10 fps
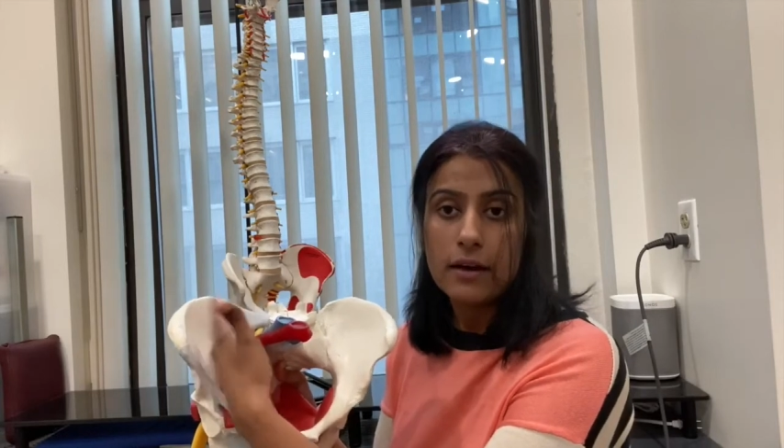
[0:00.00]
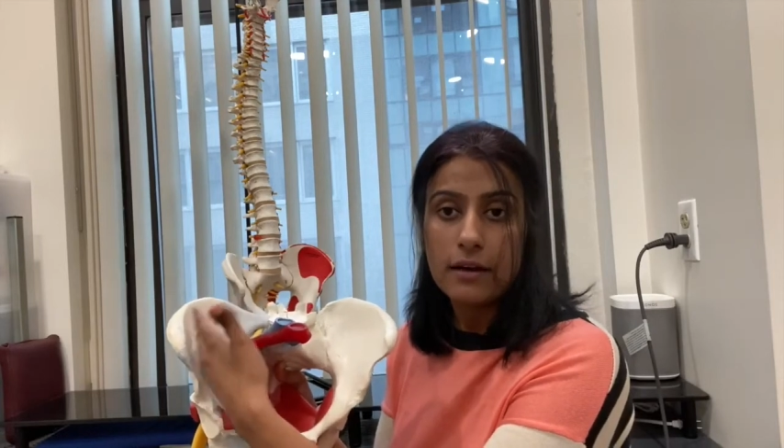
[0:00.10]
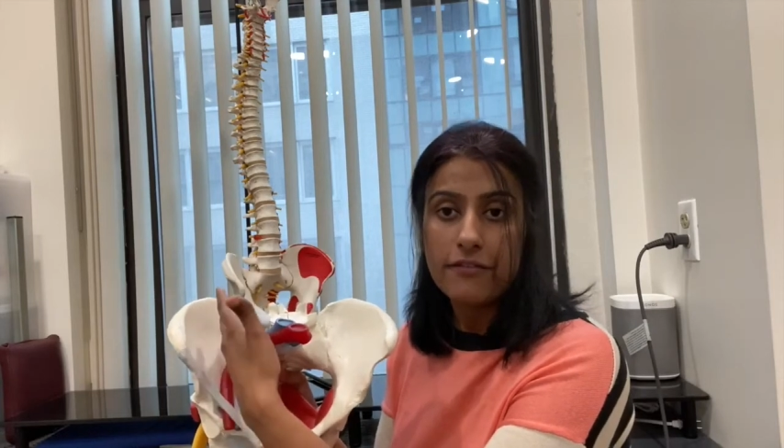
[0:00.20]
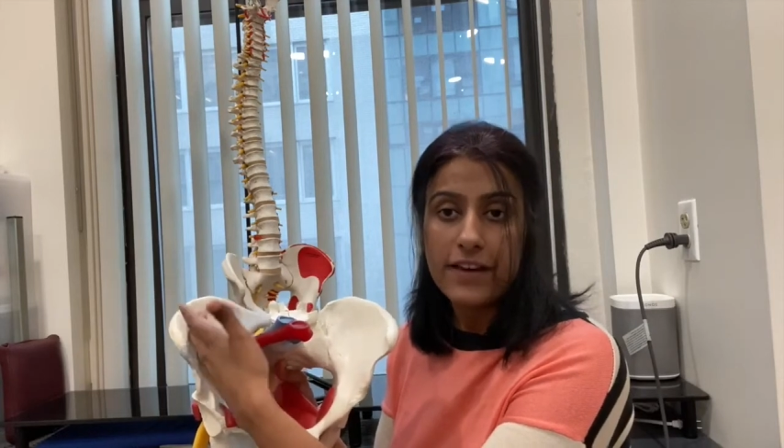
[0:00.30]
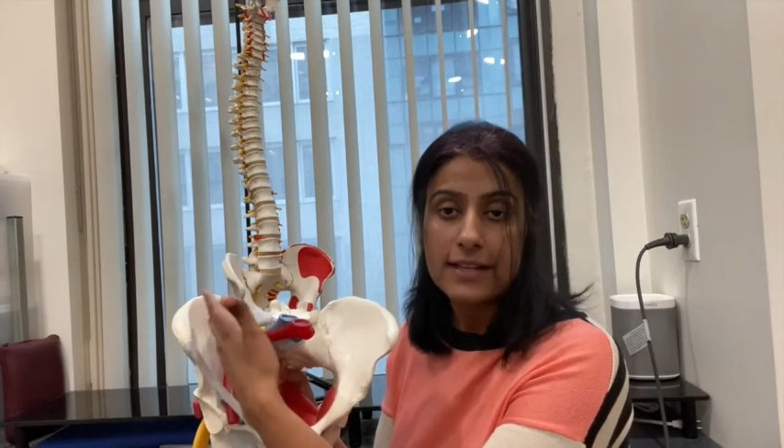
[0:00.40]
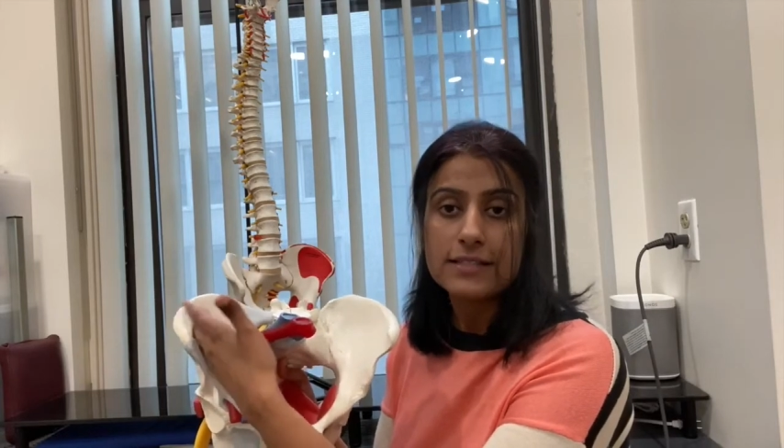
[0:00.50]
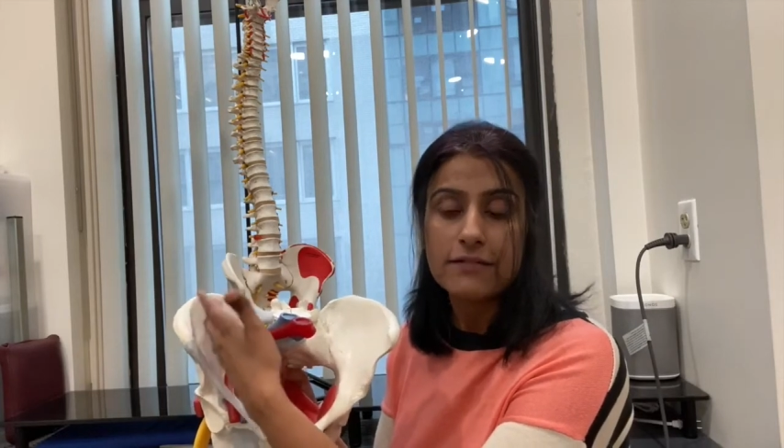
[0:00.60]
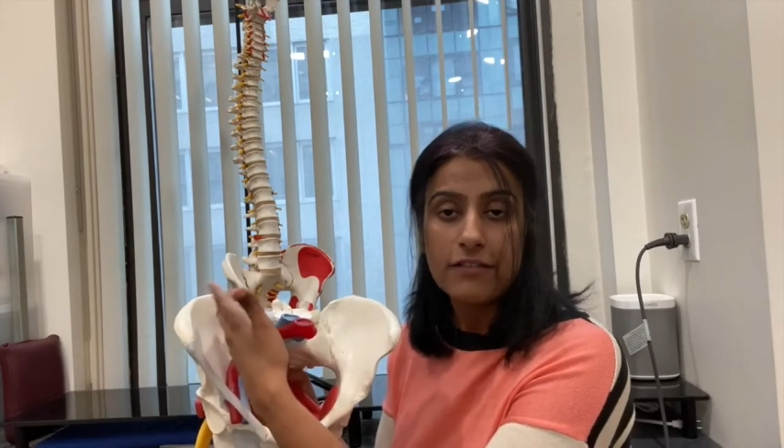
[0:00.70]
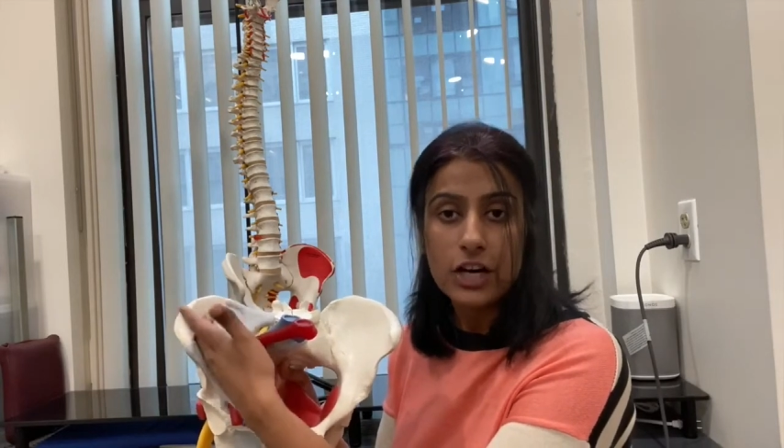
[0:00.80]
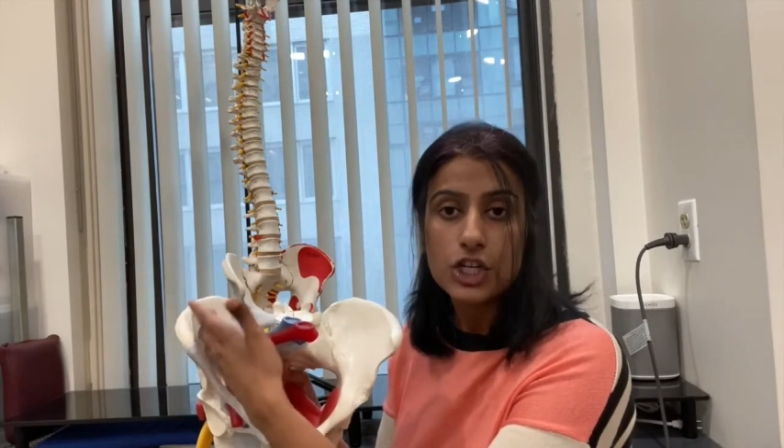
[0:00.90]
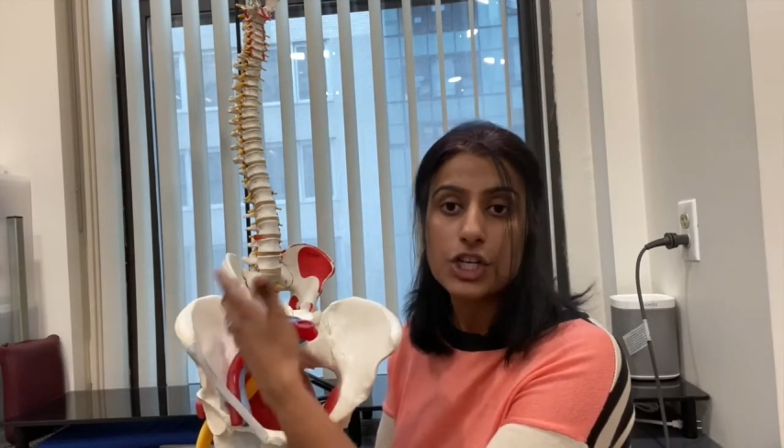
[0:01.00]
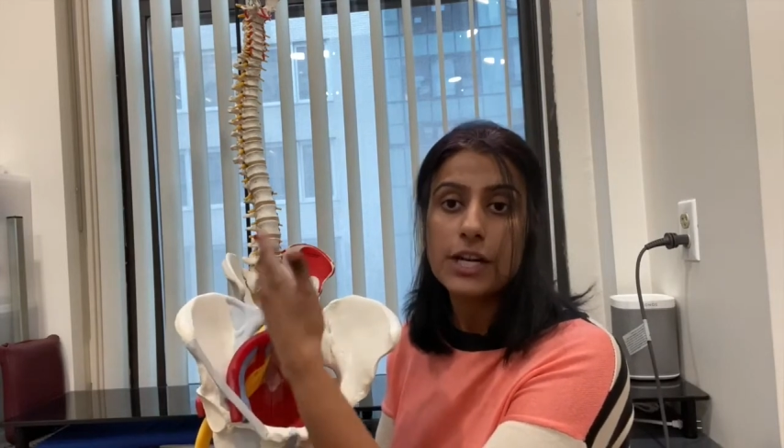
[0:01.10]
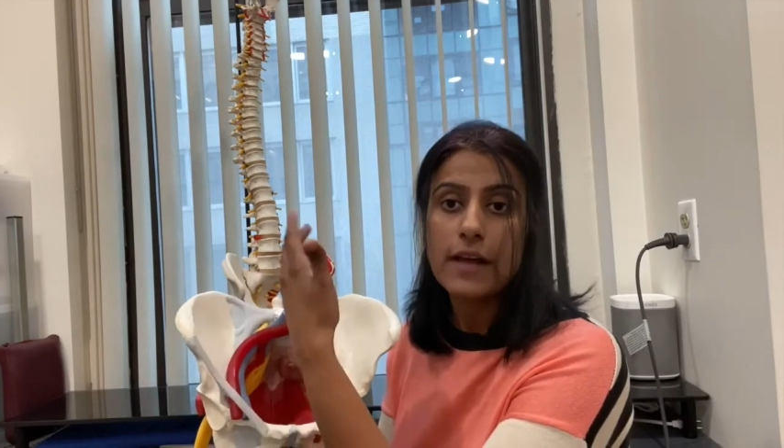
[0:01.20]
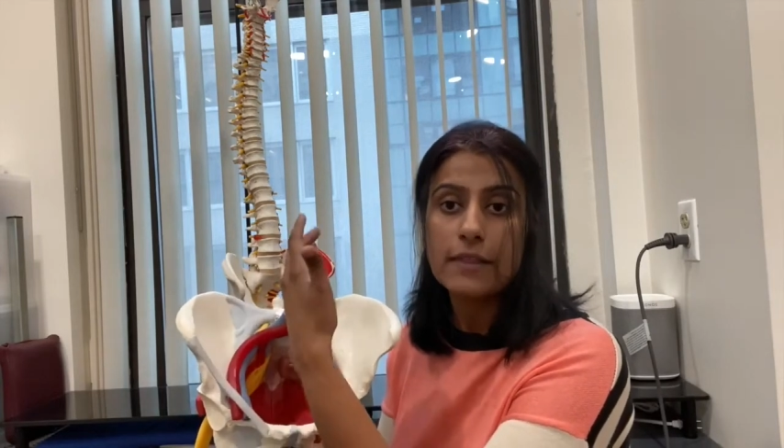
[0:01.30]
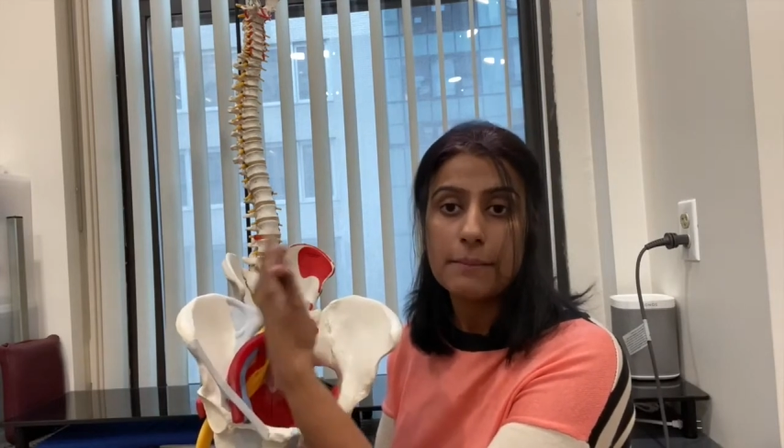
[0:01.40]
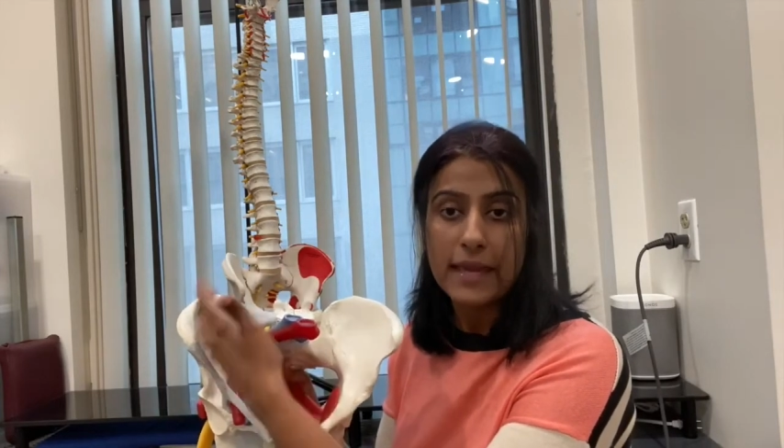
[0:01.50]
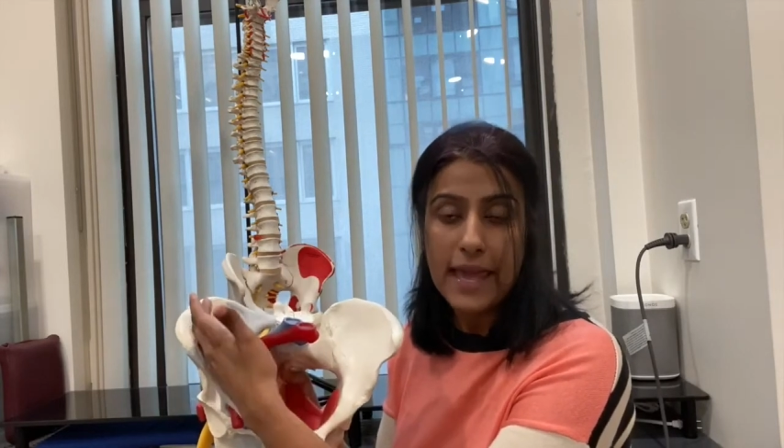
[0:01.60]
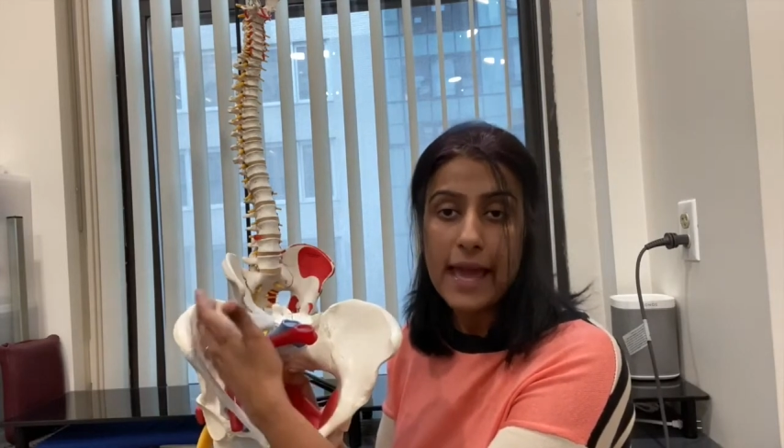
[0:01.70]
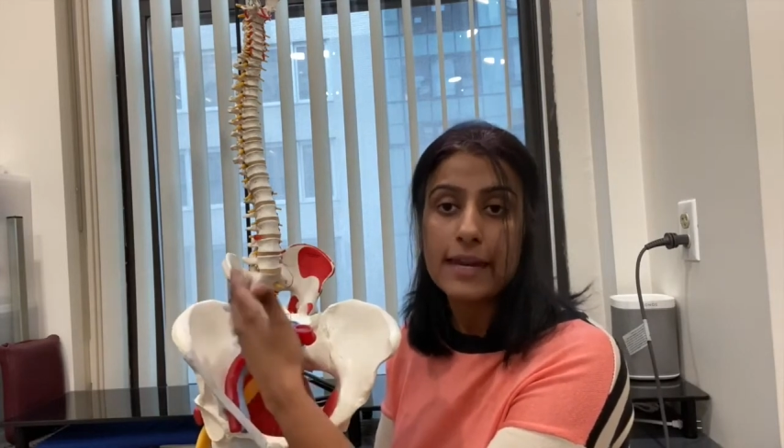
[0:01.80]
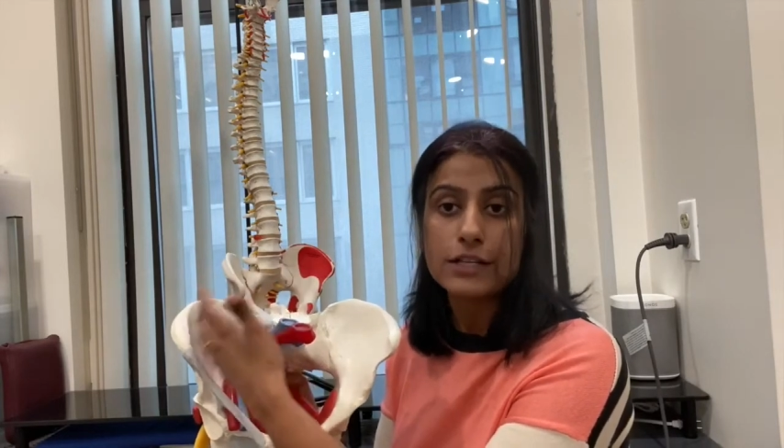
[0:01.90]
affects the function and the
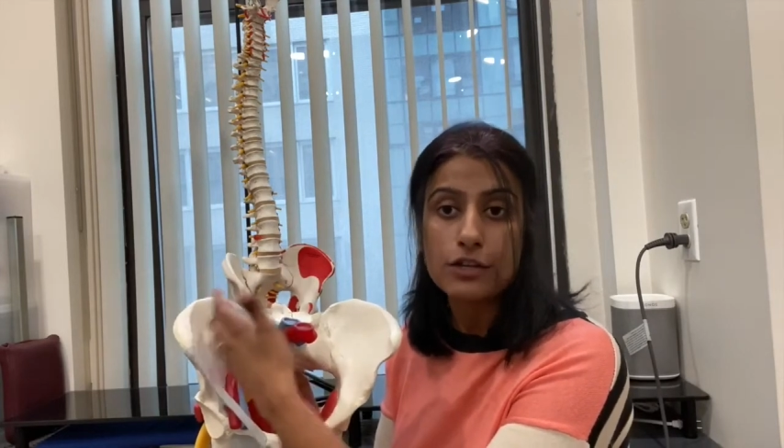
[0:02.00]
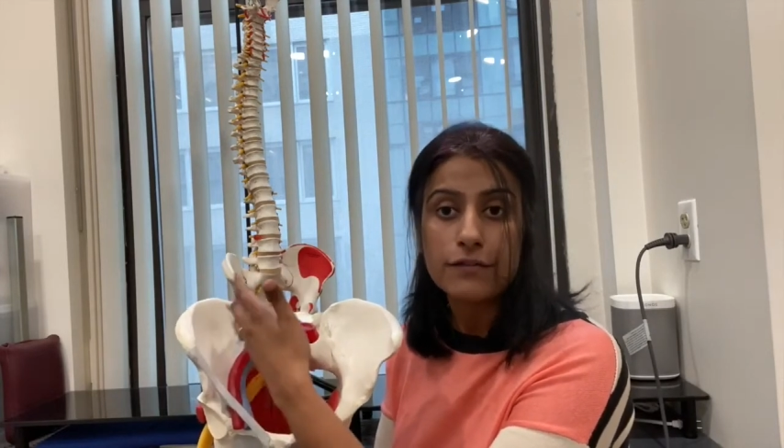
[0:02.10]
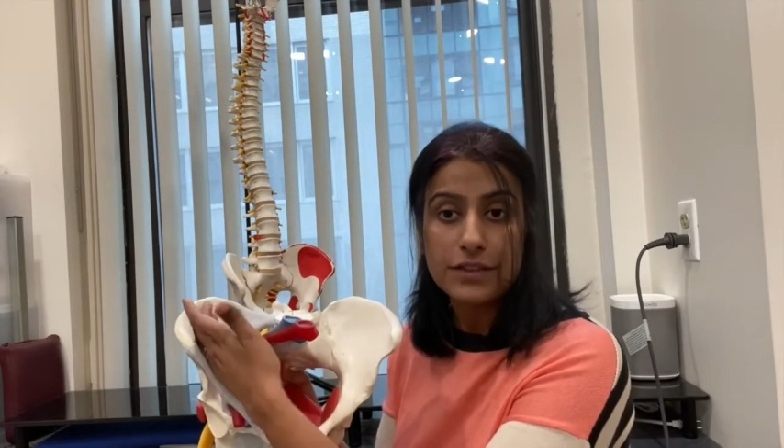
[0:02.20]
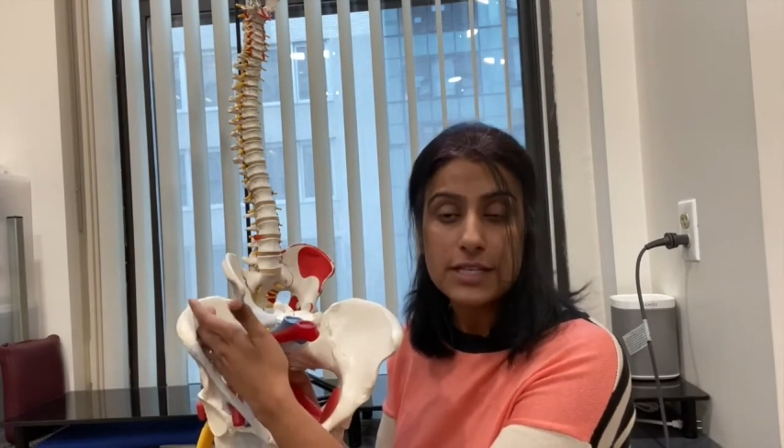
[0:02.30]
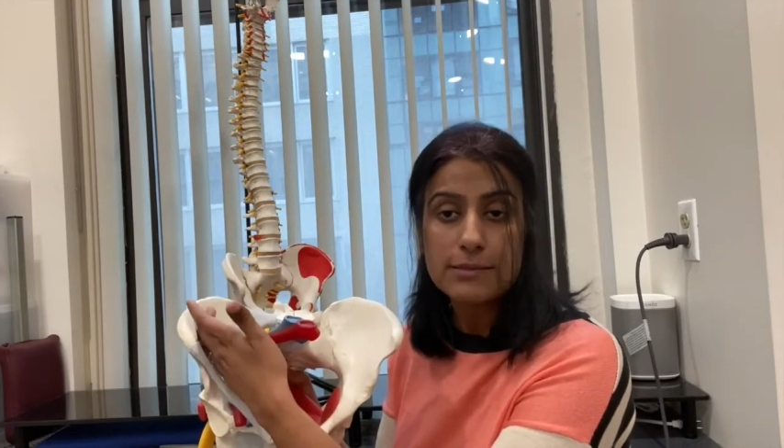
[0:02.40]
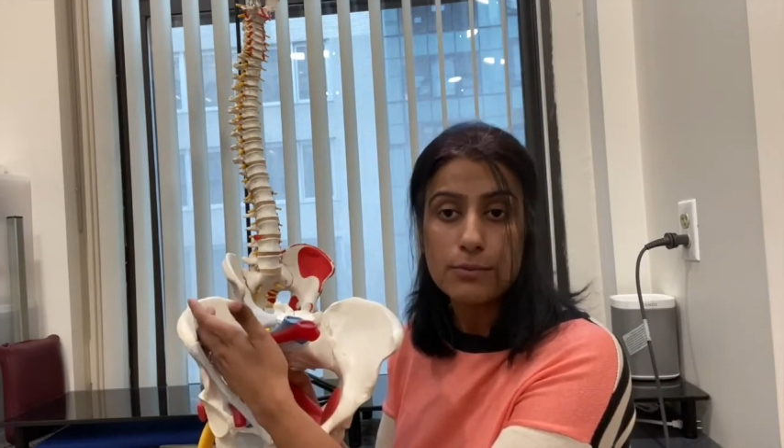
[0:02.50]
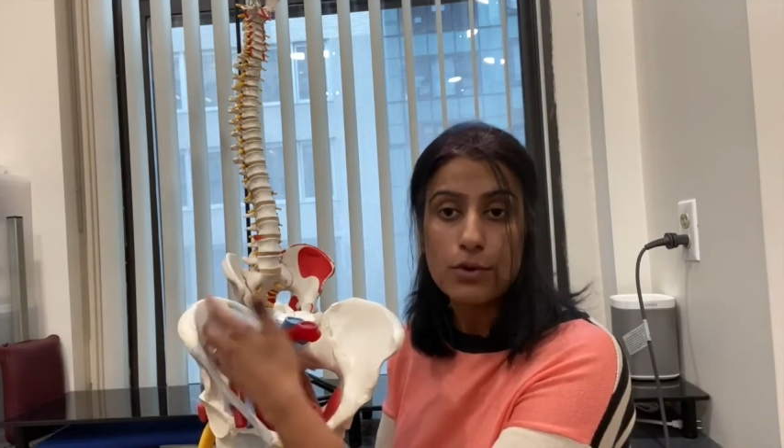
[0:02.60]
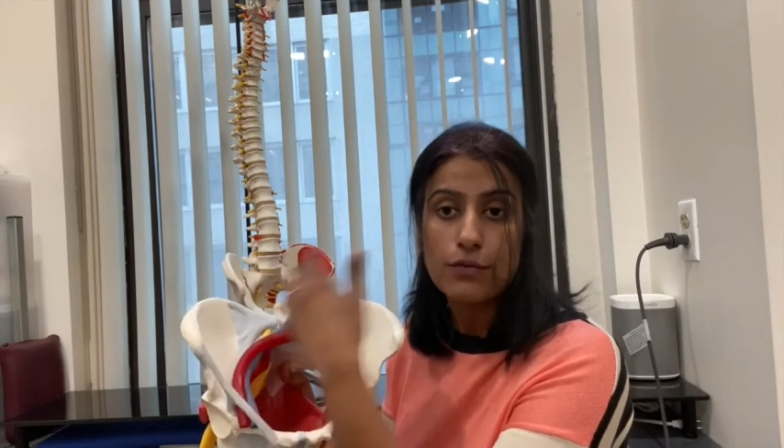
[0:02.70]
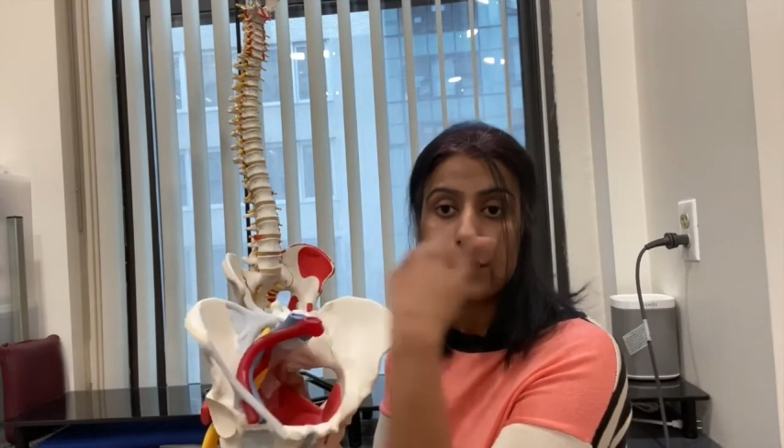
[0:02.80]
mechanics of this bone,